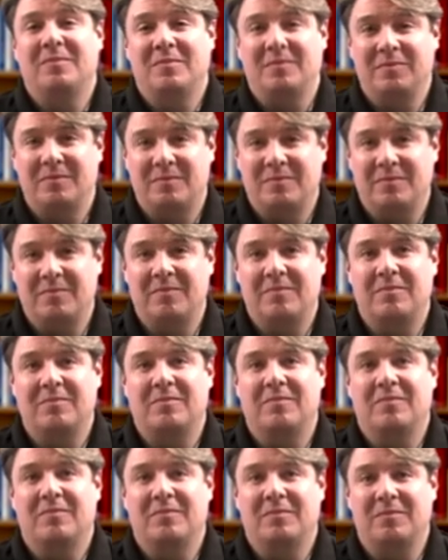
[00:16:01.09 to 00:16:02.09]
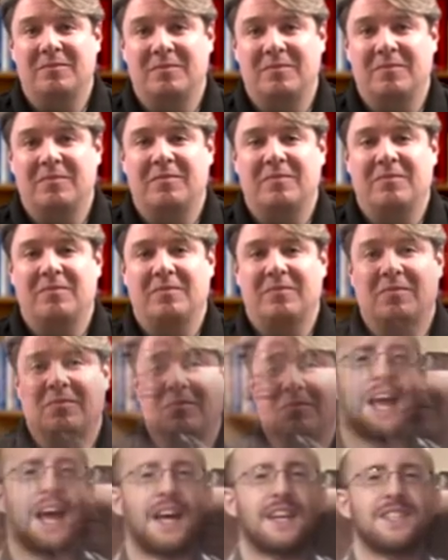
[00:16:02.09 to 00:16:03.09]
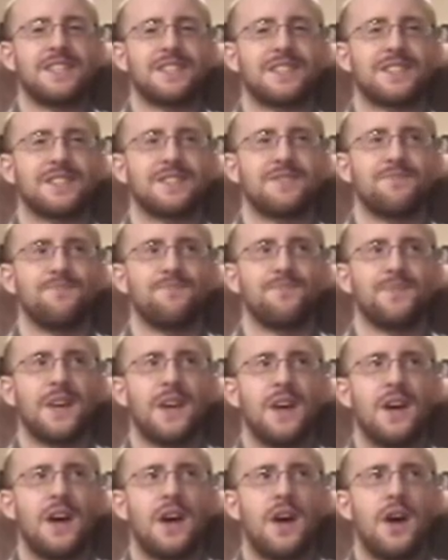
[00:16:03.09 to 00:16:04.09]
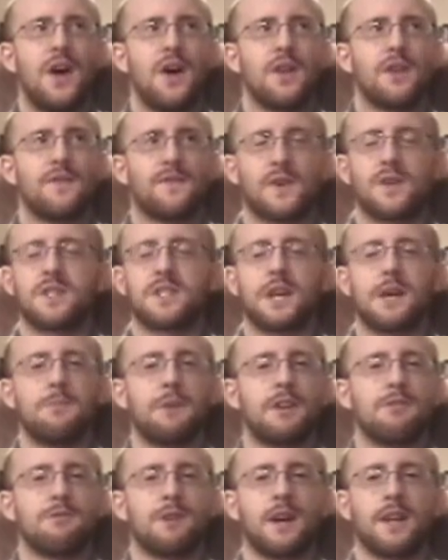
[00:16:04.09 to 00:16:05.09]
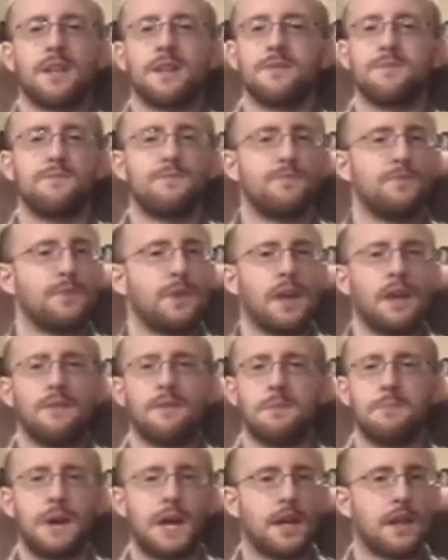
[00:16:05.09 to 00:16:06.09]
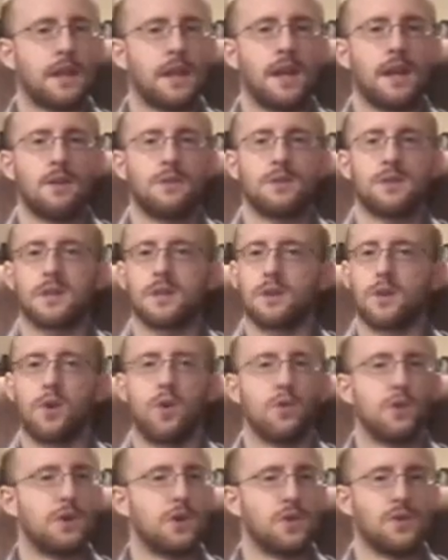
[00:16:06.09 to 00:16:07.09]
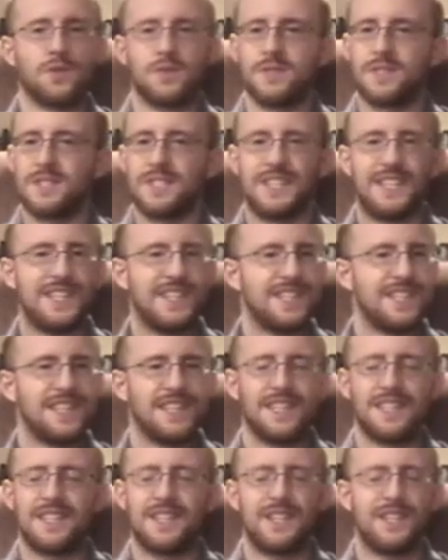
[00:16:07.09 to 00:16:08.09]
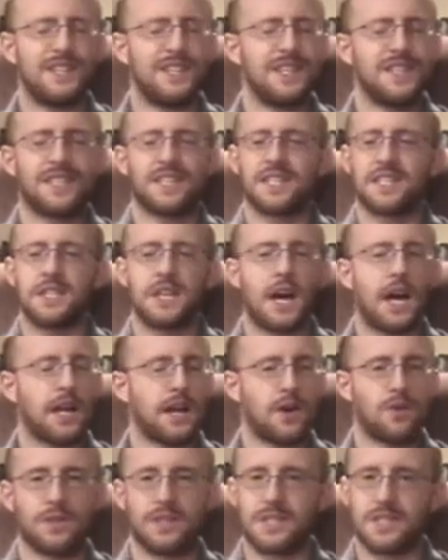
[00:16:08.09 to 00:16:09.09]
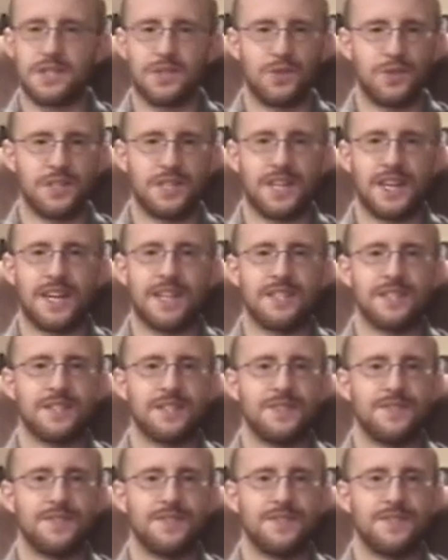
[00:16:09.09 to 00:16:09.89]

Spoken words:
messed up, and the first time I read it, even back then, I was like, oh no, this is not how this is going to end.